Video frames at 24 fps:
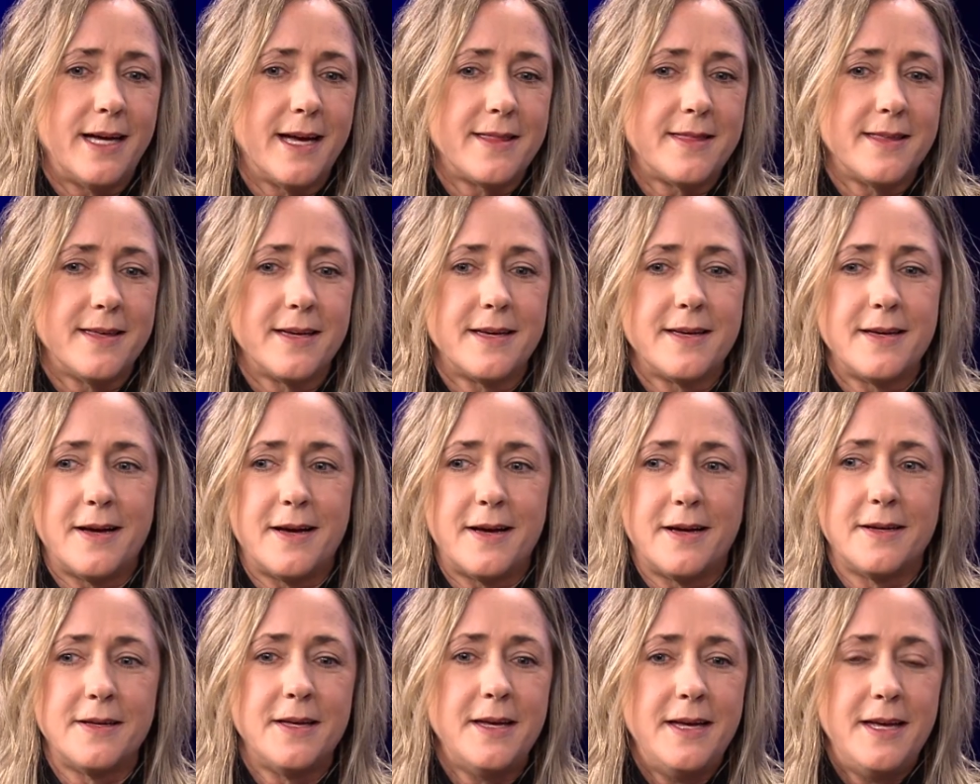I think,
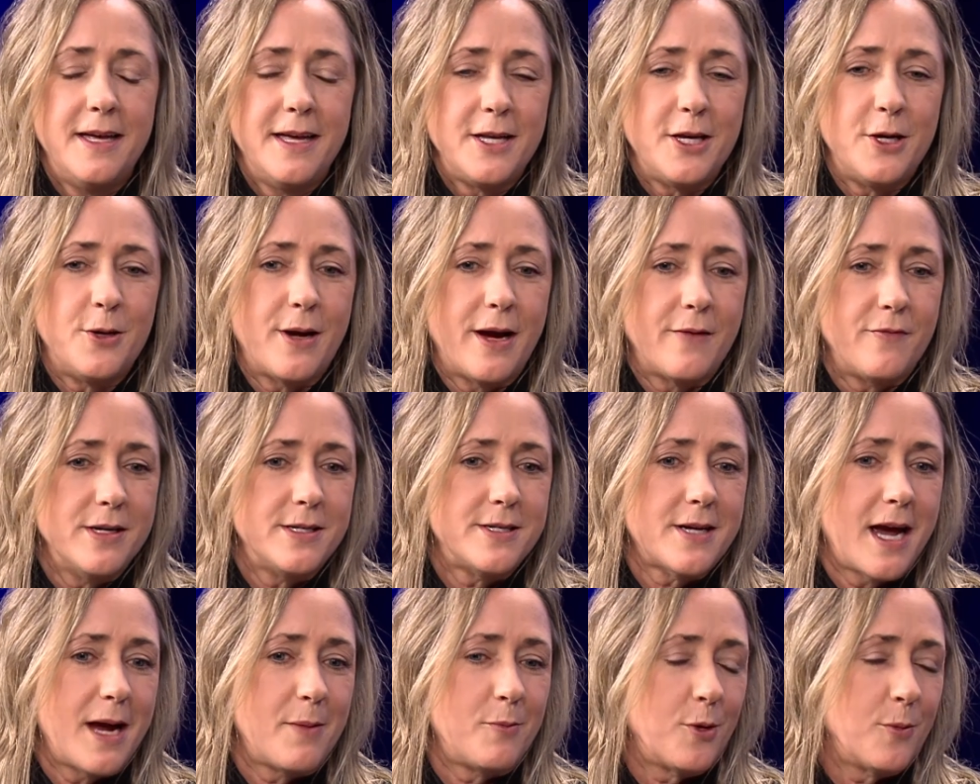you know, every
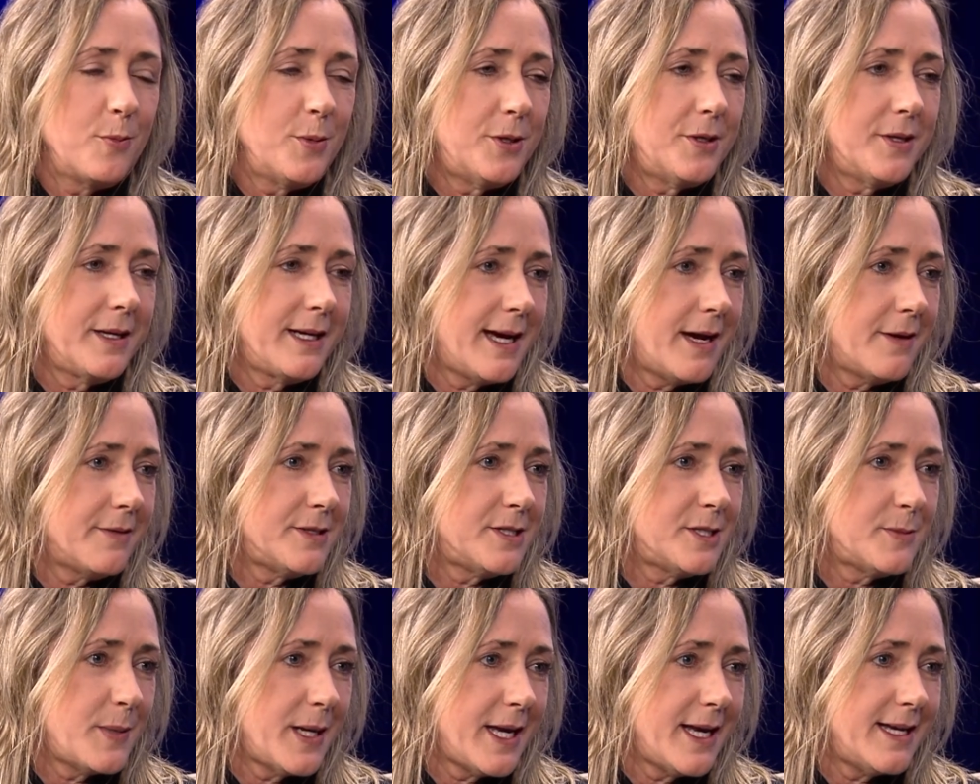time we're building out a
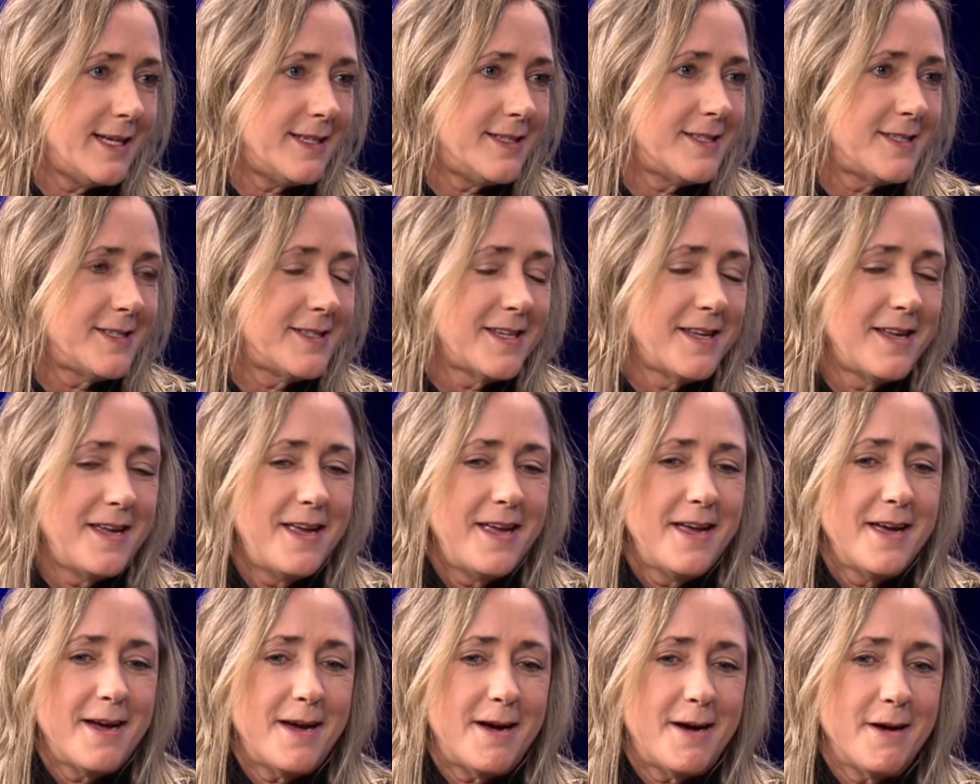space,
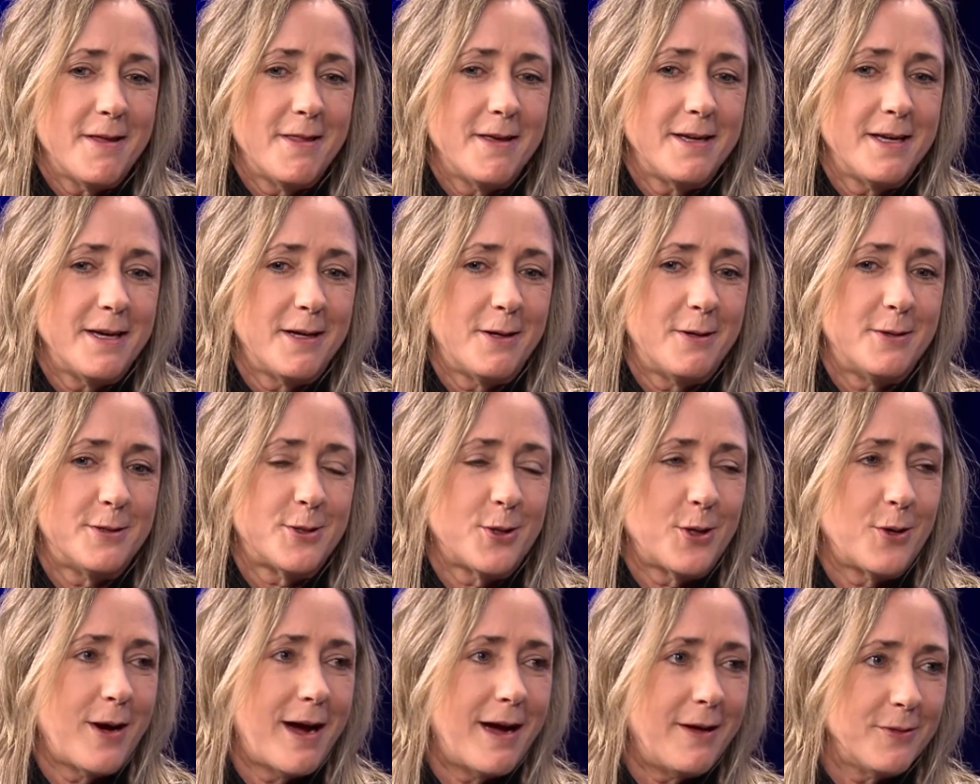the kiddos
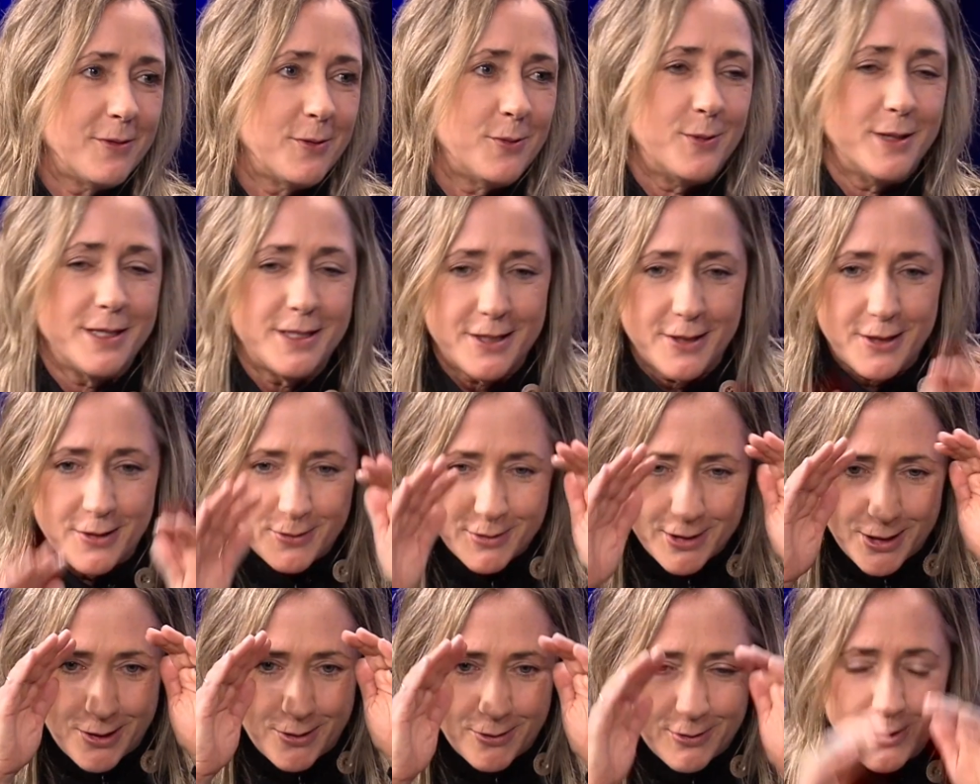are out the window,
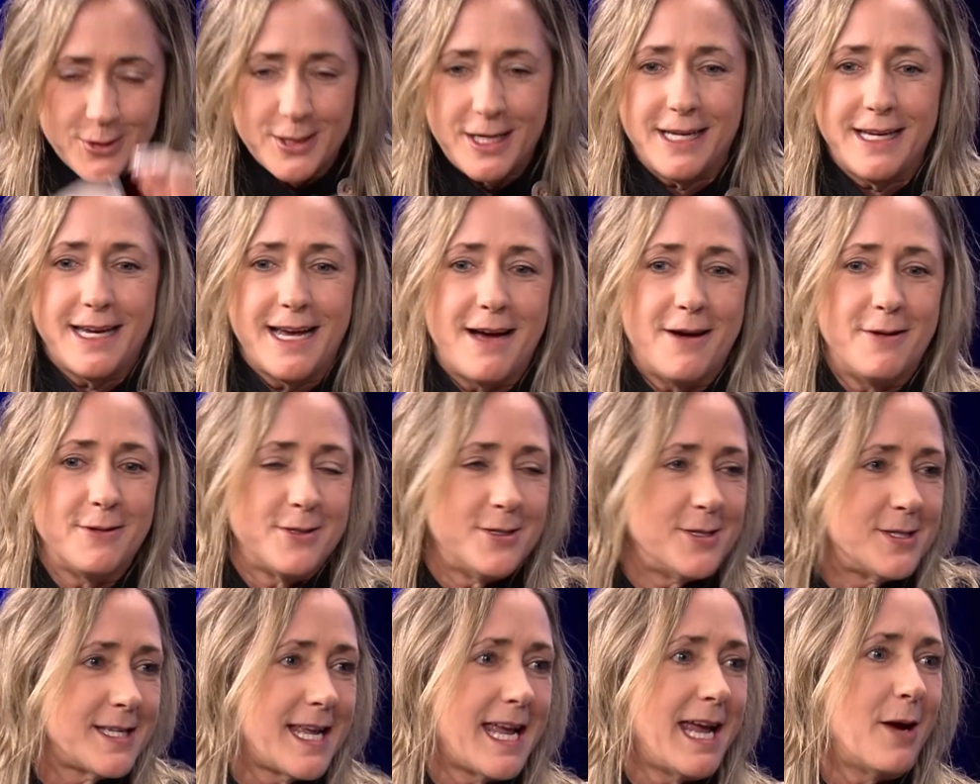you know, looking out,
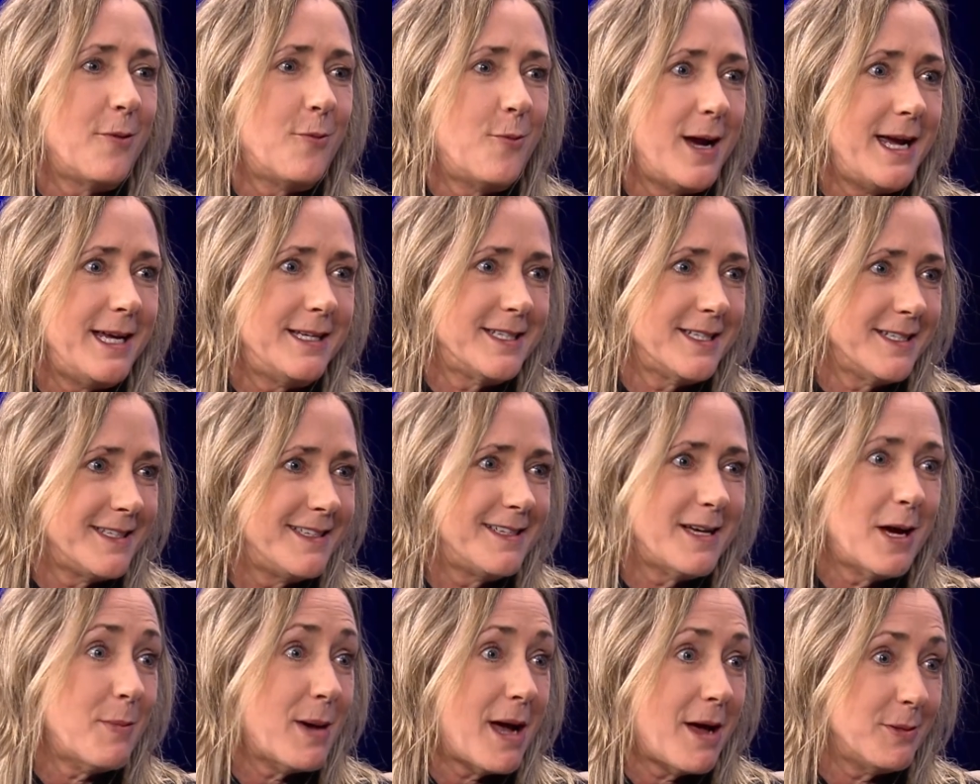just can't wait to
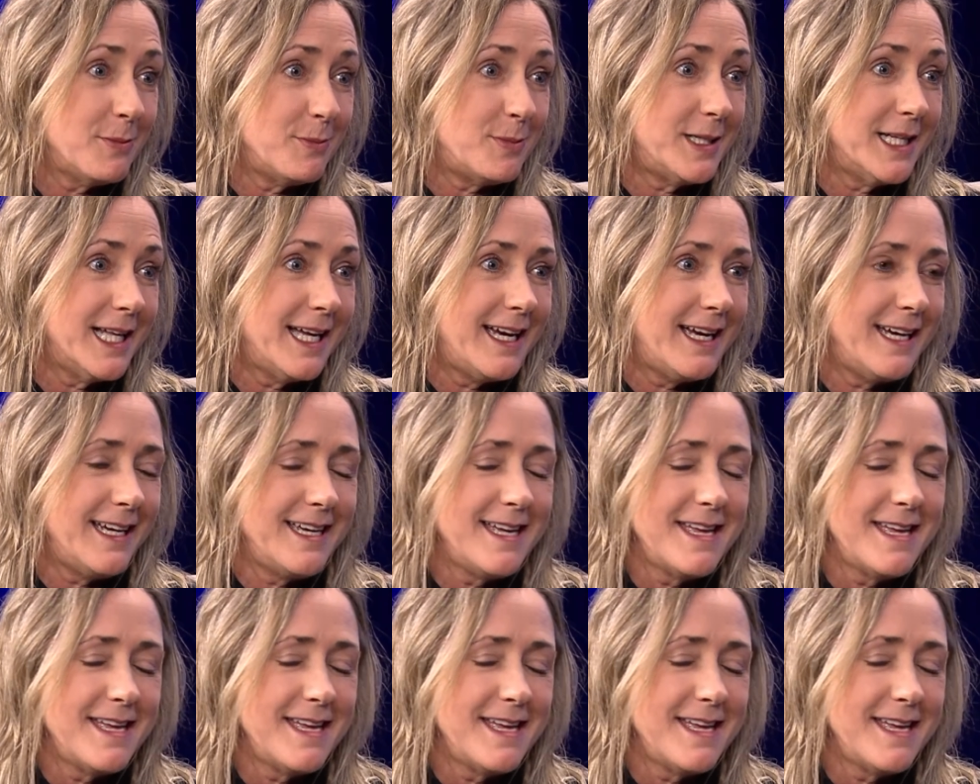come out and play.